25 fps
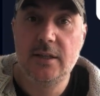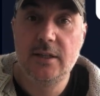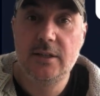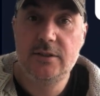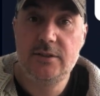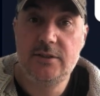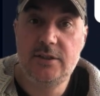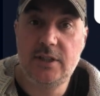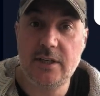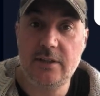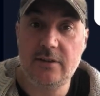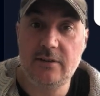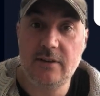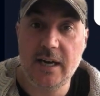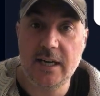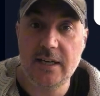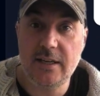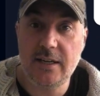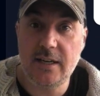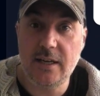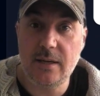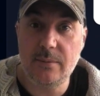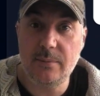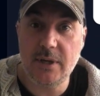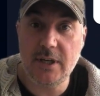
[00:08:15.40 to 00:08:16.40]
generate
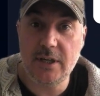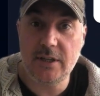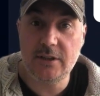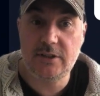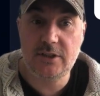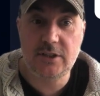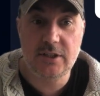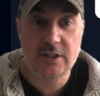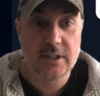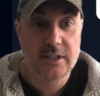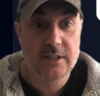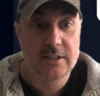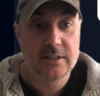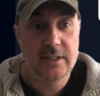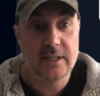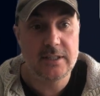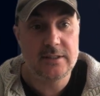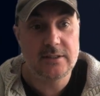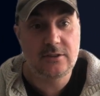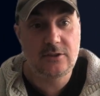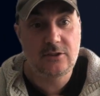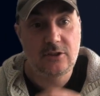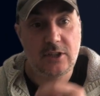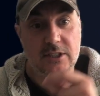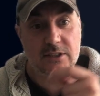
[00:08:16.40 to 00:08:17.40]
the image,
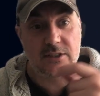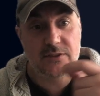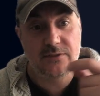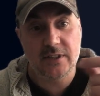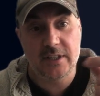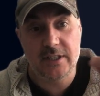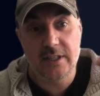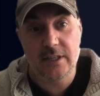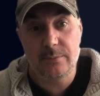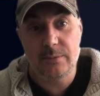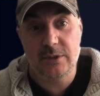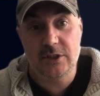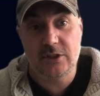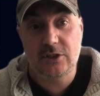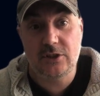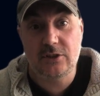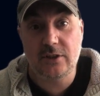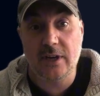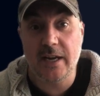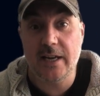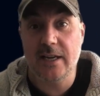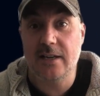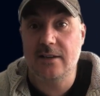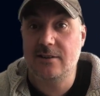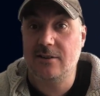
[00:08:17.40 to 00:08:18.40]
then transfer the image
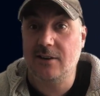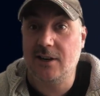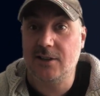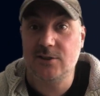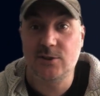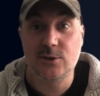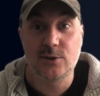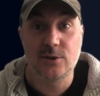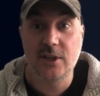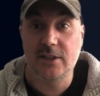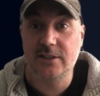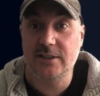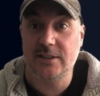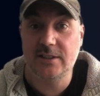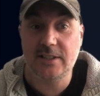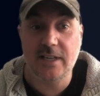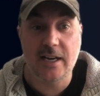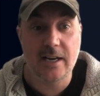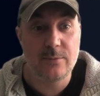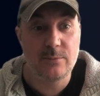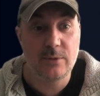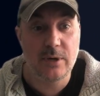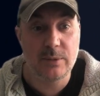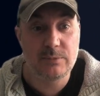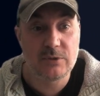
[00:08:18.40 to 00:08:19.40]
straight across, all on the
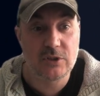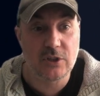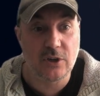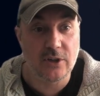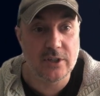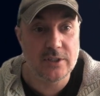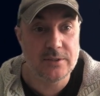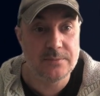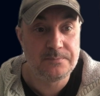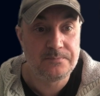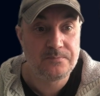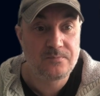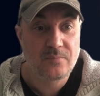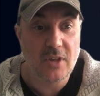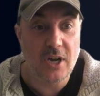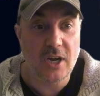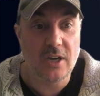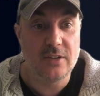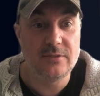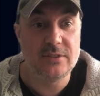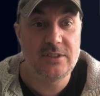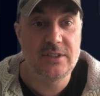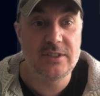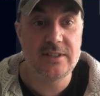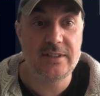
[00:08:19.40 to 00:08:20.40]
same website,
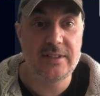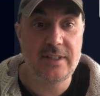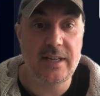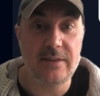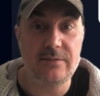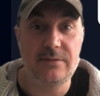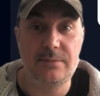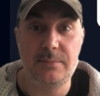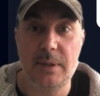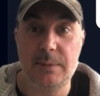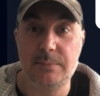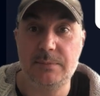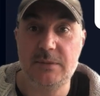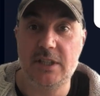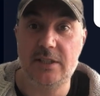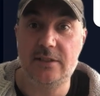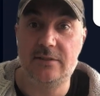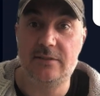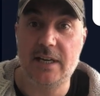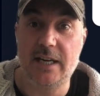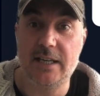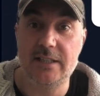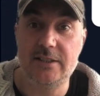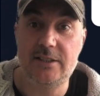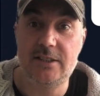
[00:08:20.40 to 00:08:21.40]
over to the depth map
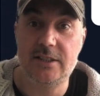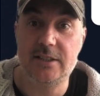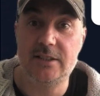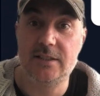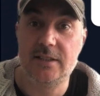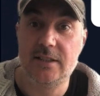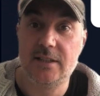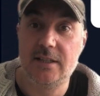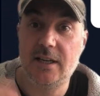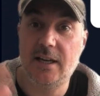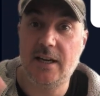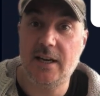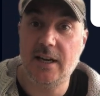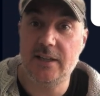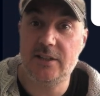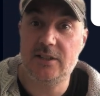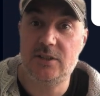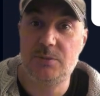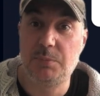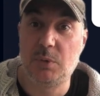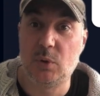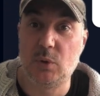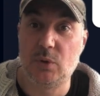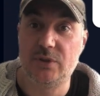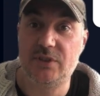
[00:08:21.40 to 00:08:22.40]
generation, and
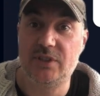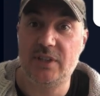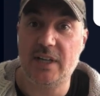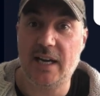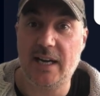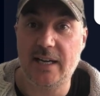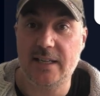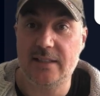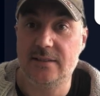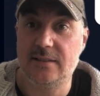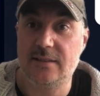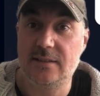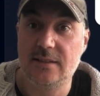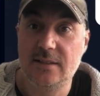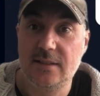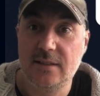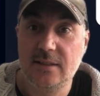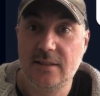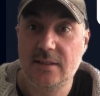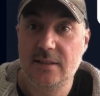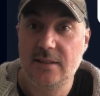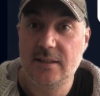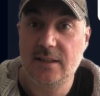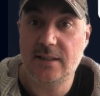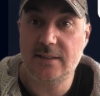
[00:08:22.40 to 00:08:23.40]
export it out
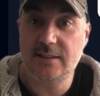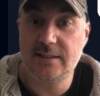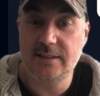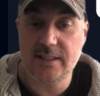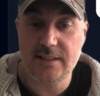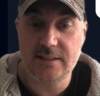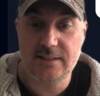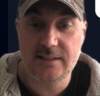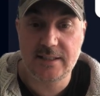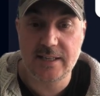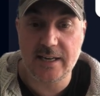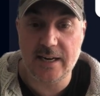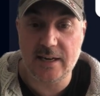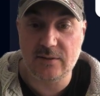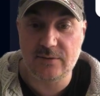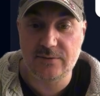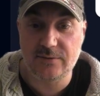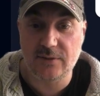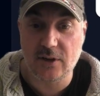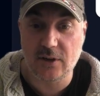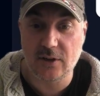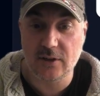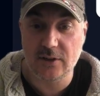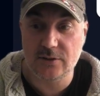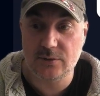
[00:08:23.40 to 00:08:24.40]
as an STL
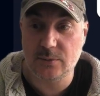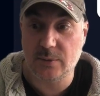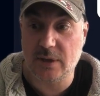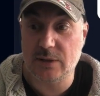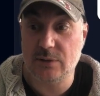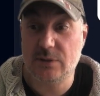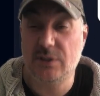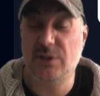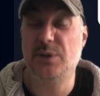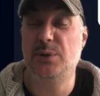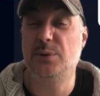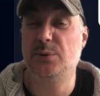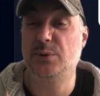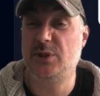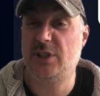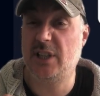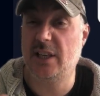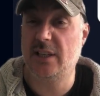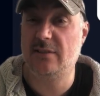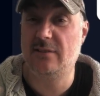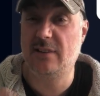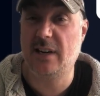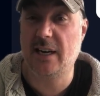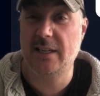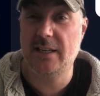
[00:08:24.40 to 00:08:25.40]
file as well, because it will
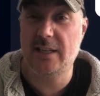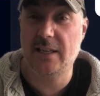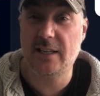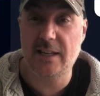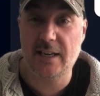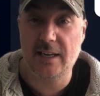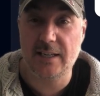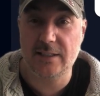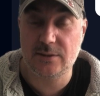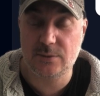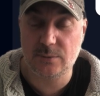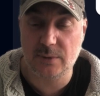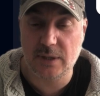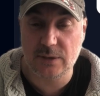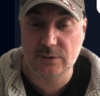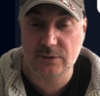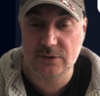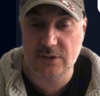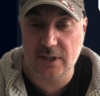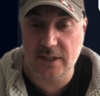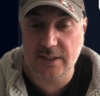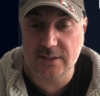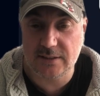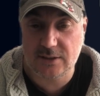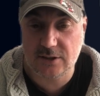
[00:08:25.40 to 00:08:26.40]
generate you that as well.
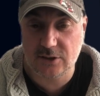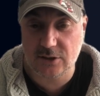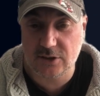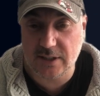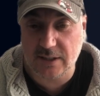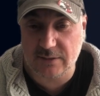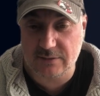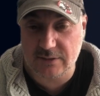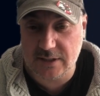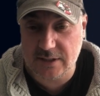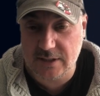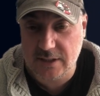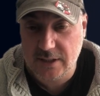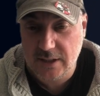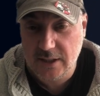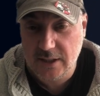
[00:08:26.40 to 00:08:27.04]
So let's just have a